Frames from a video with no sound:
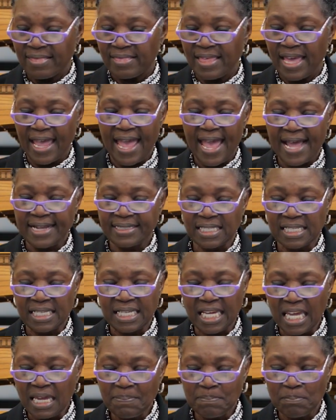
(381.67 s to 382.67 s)
They had to
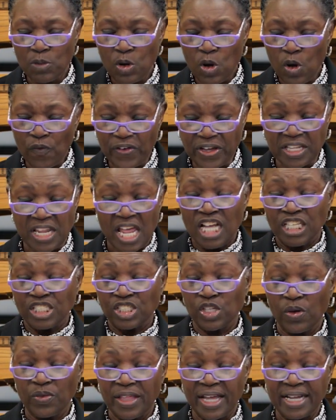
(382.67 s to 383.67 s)
keep moving,
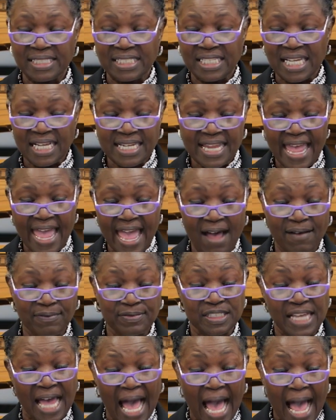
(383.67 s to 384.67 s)
so they didn't
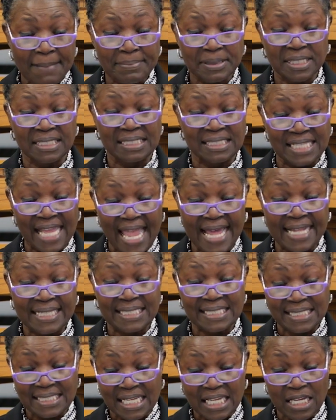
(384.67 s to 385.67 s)
have time to stand
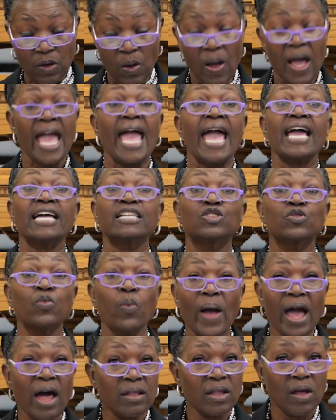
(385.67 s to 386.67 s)
still and
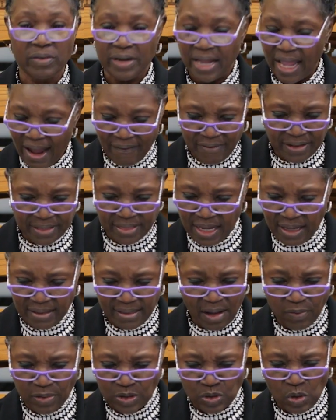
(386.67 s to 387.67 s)
dwell on everything
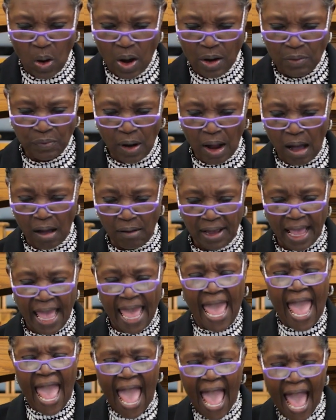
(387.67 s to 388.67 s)
that was going wrong.
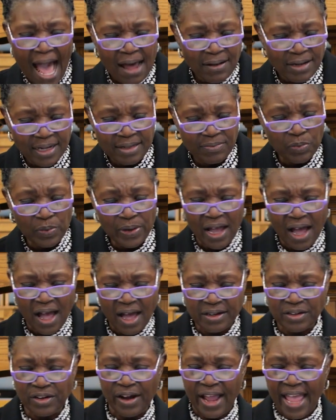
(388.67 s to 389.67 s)
How did we
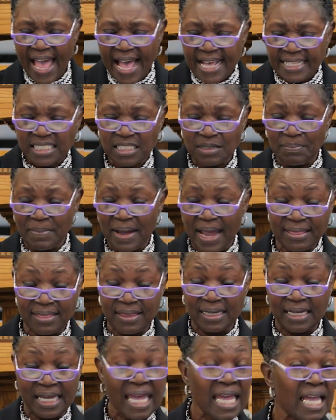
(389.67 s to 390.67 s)
underestimate
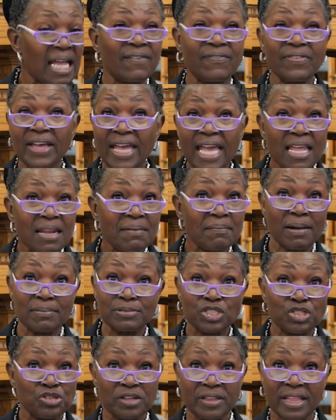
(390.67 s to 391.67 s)
the king of Edom? I'm
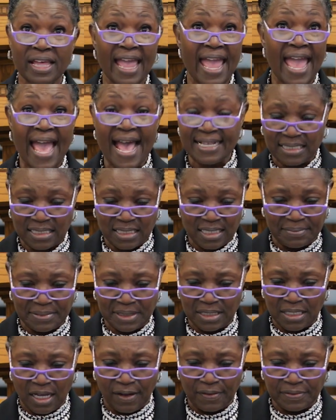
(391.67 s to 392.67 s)
sure they asked
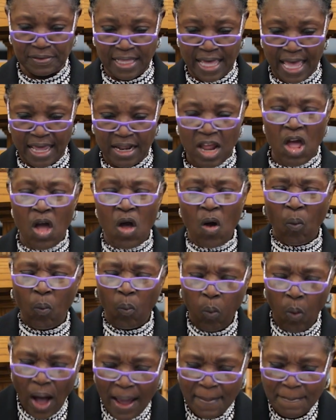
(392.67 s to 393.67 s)
themselves that.
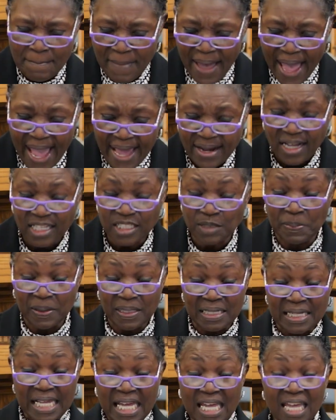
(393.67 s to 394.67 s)
What made us
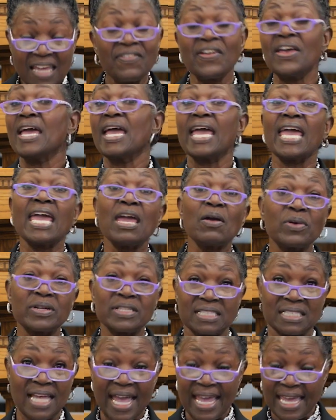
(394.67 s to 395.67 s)
believe he
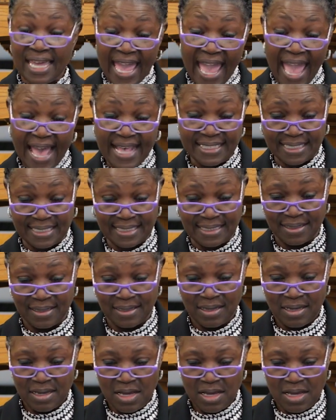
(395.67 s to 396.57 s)
would say yes?